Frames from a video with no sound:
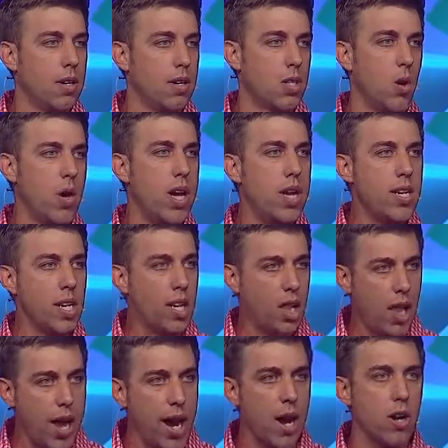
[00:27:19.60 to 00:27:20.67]
So he
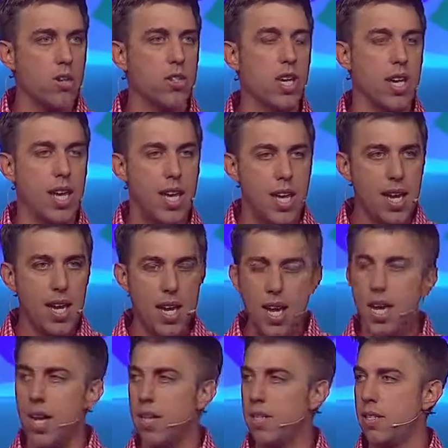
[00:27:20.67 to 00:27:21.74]
declares that he
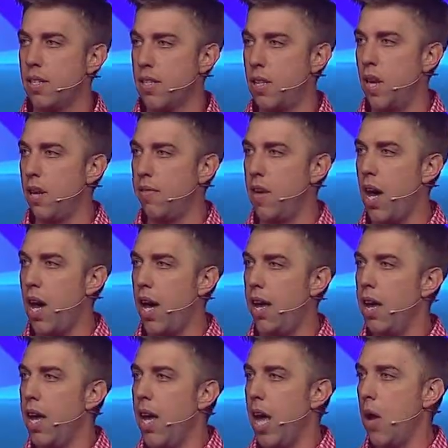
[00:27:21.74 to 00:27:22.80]
is the Son of God.
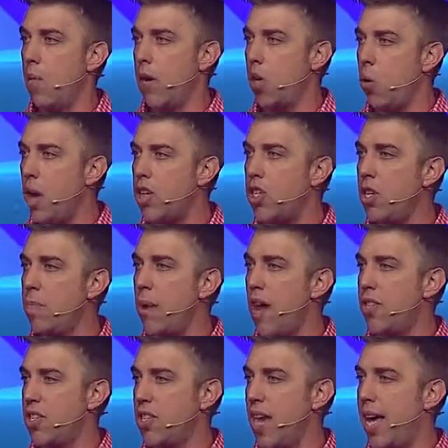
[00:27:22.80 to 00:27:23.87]
And when questioned by
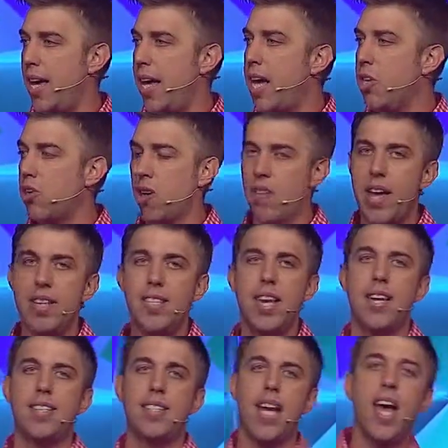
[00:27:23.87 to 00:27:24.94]
the Sanhedrin, they
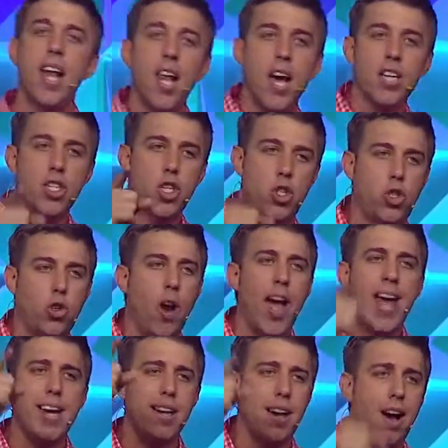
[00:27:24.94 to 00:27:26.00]
said, Tell us
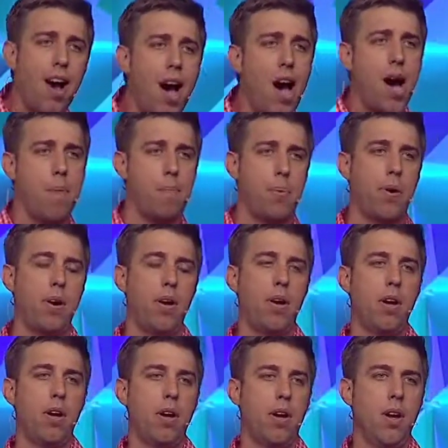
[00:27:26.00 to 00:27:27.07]
straight up,
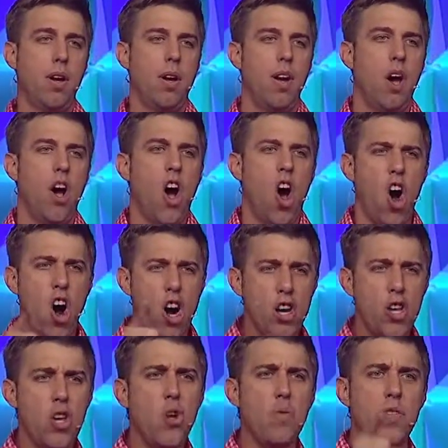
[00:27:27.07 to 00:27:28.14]
are
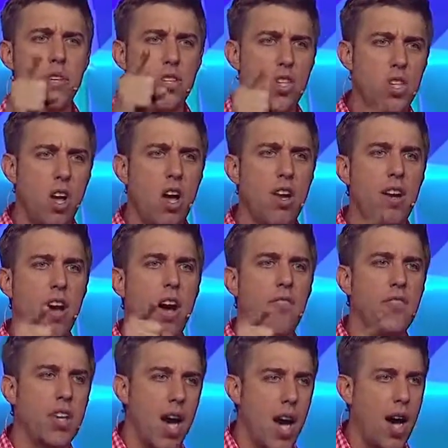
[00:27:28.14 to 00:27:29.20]
you the Son
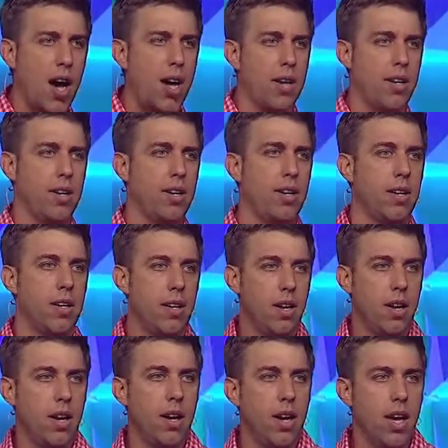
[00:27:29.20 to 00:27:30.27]
of God?
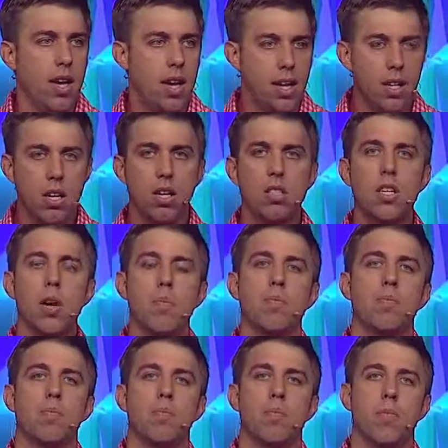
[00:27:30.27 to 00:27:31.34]
And he looked
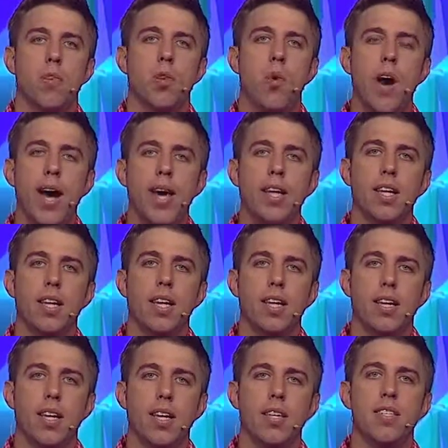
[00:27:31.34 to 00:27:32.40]
up
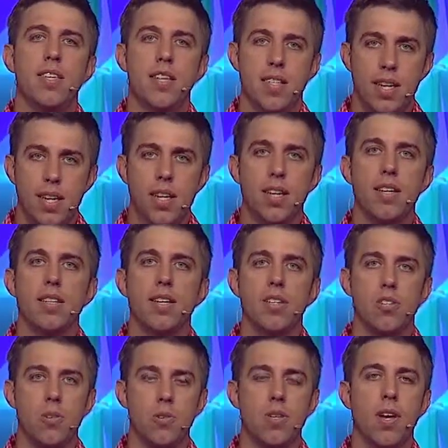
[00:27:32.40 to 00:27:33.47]
quietly and he says, It is,
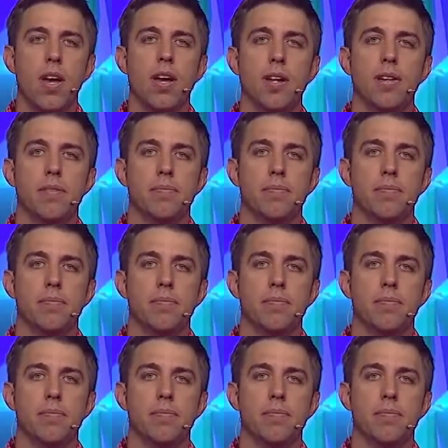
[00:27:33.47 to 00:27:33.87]
as you say.